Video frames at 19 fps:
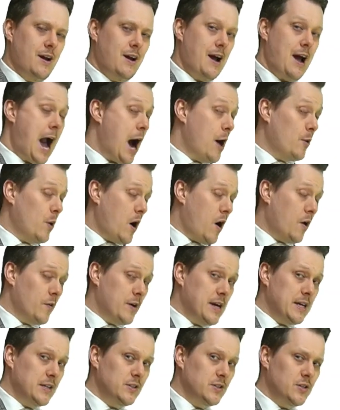Our
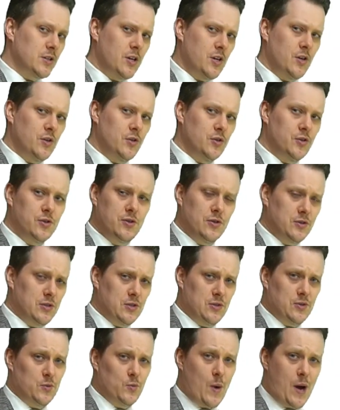oryx doesn't
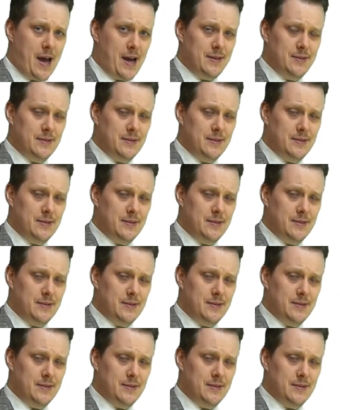sweat.